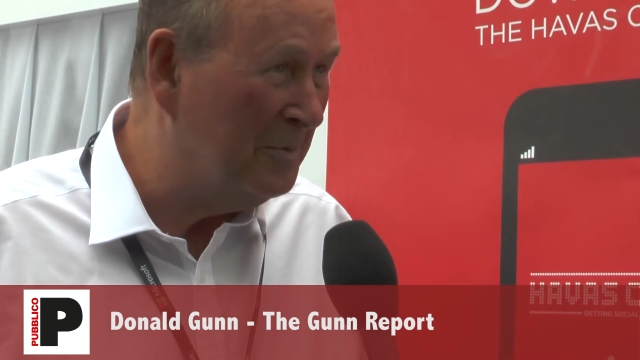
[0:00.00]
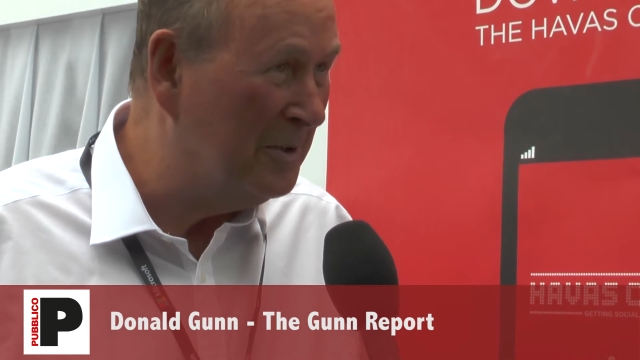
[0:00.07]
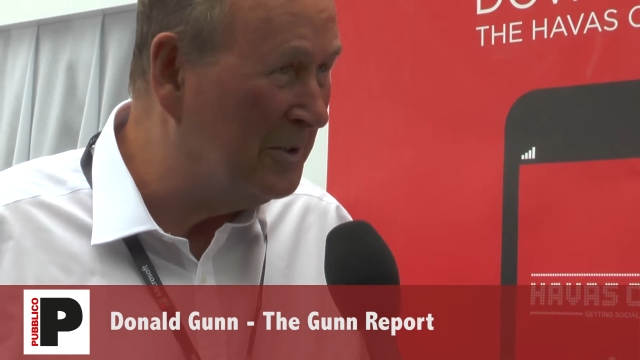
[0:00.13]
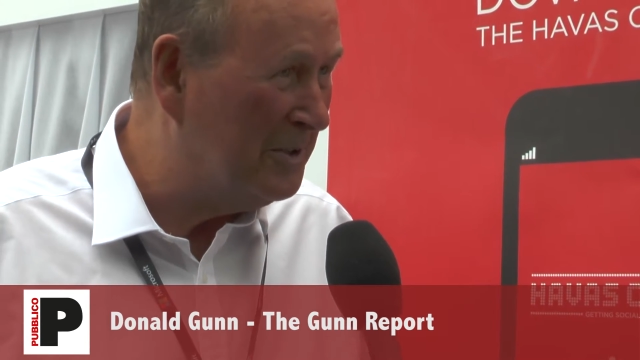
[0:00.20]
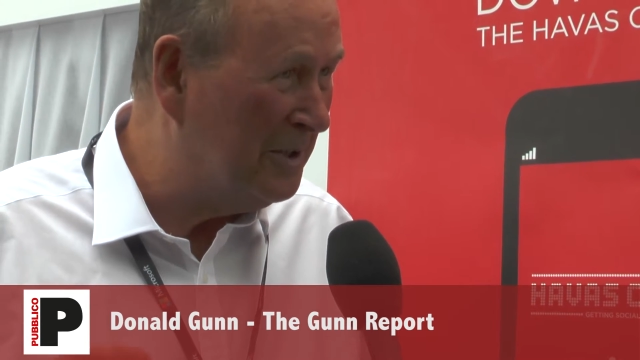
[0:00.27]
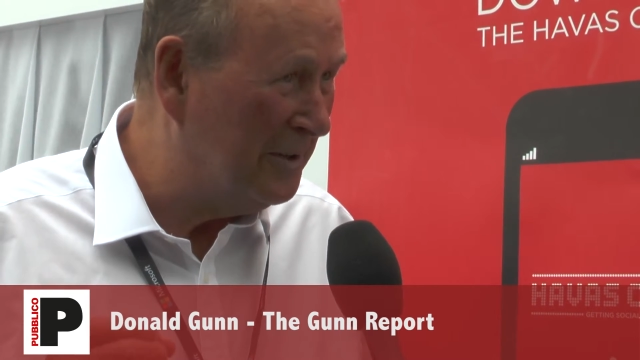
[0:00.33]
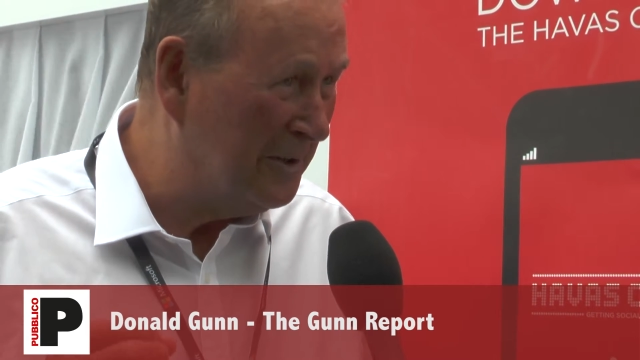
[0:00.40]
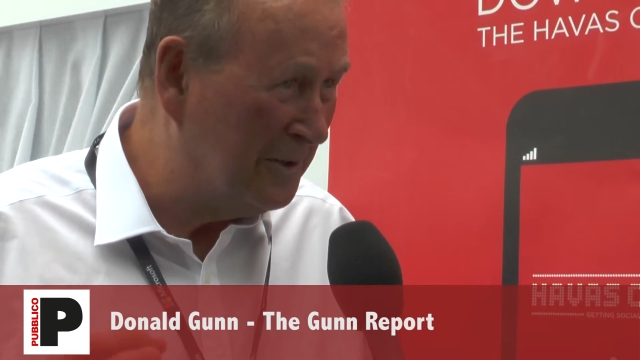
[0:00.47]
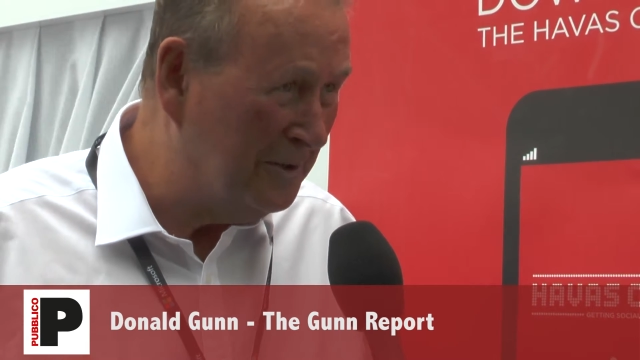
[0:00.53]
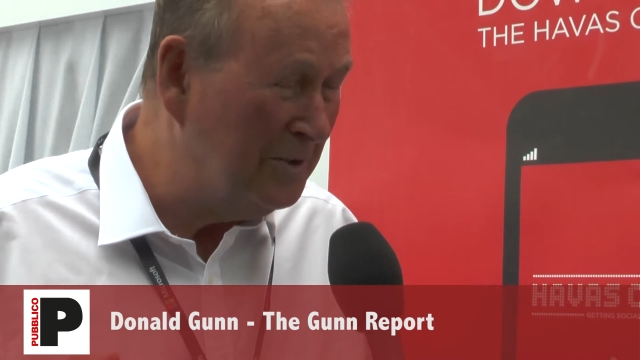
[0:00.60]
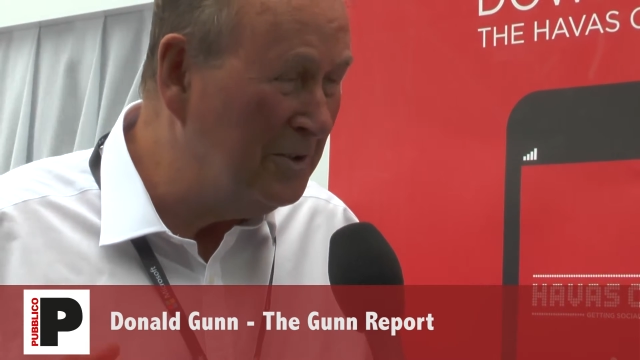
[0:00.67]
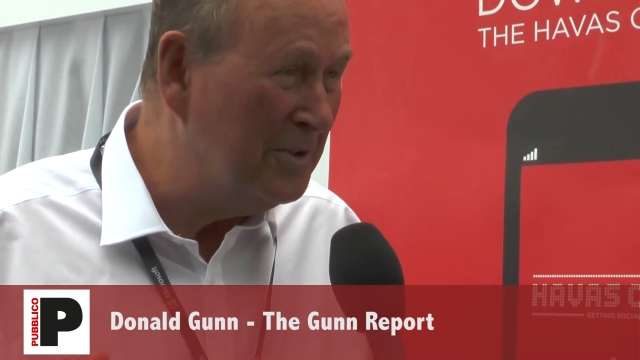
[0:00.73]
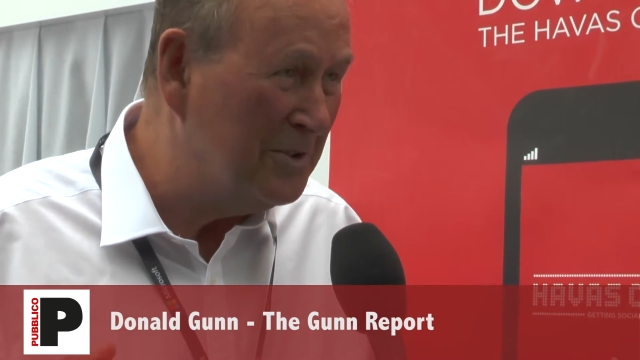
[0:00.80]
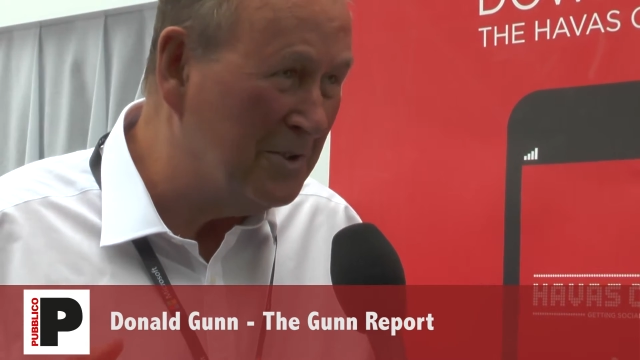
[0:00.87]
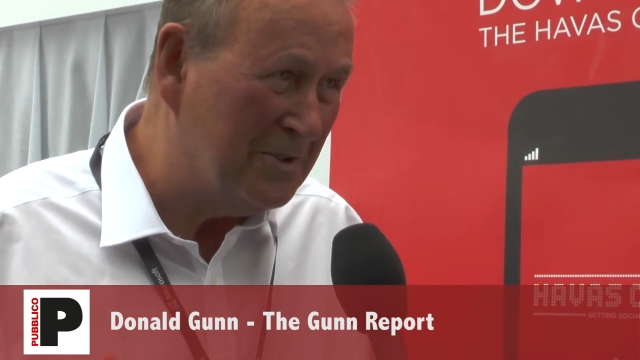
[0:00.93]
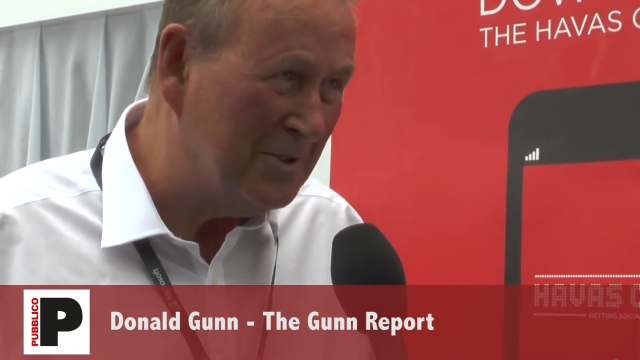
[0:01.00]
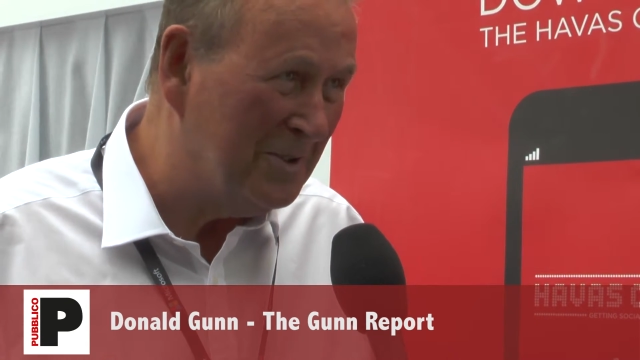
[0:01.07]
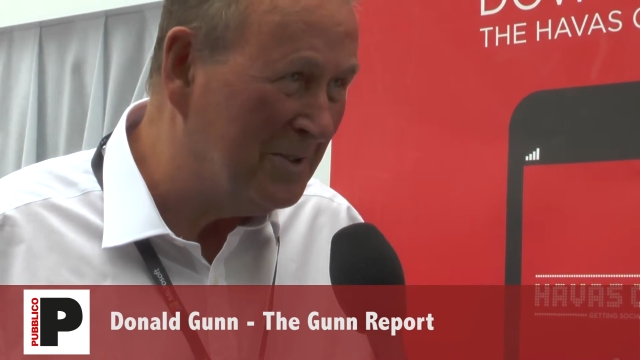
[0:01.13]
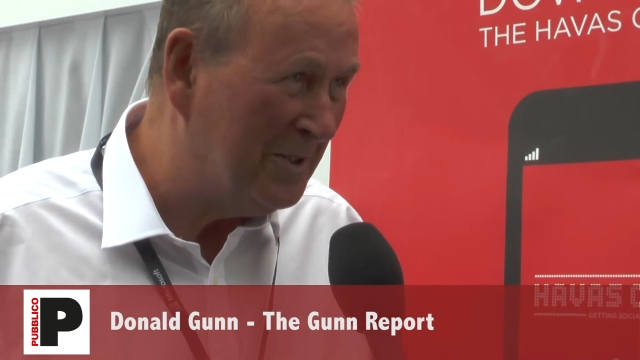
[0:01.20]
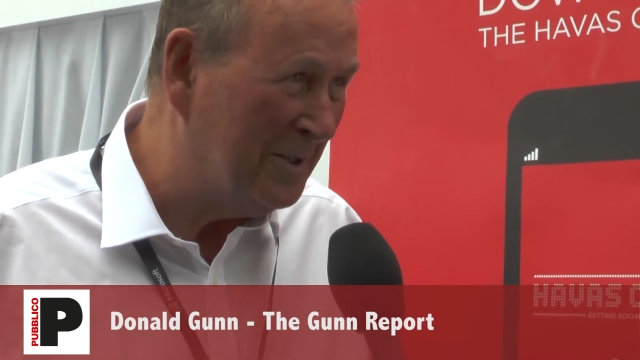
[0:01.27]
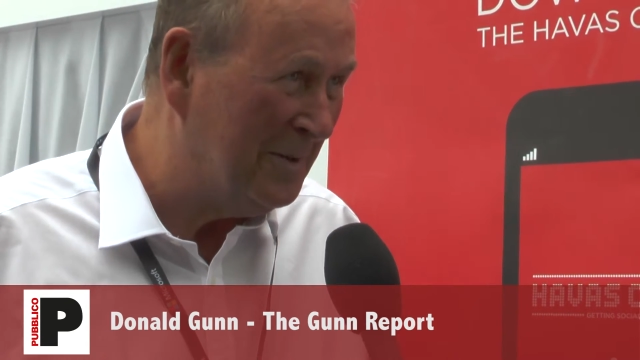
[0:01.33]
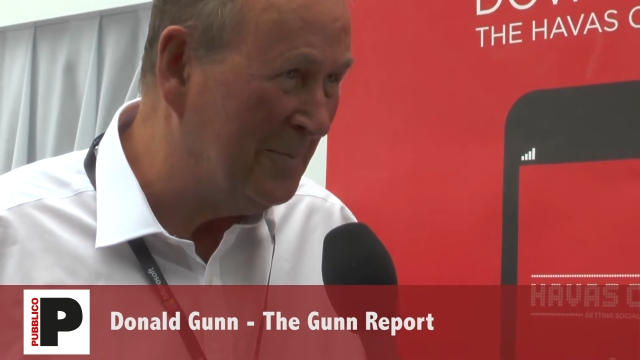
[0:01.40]
But the good news is
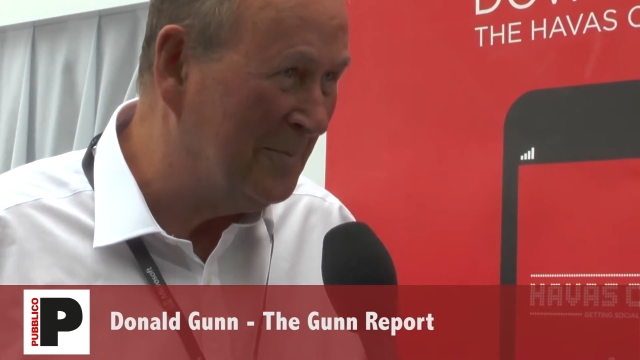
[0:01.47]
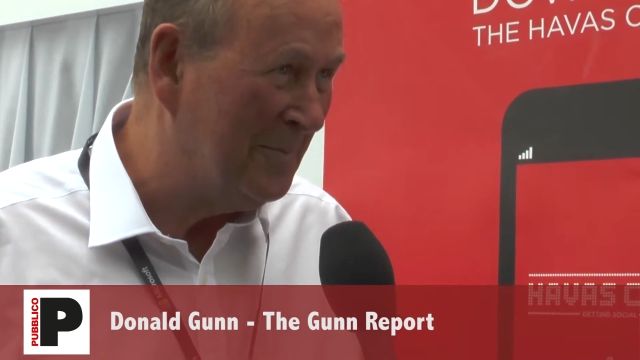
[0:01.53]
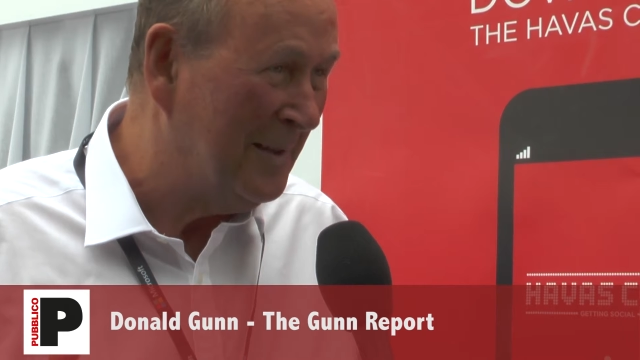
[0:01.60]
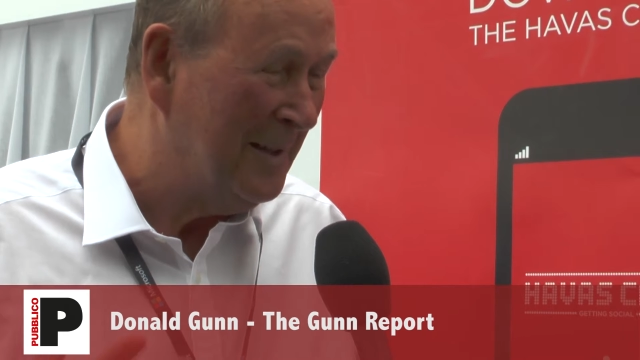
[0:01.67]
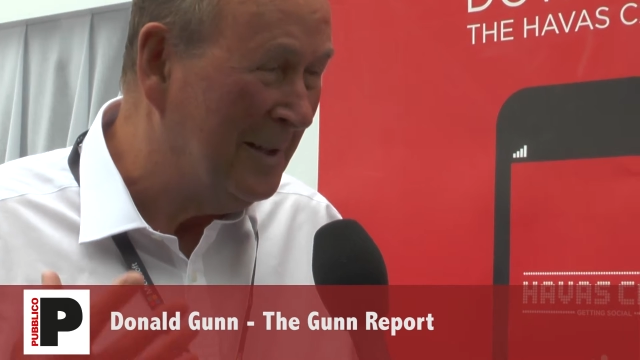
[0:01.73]
that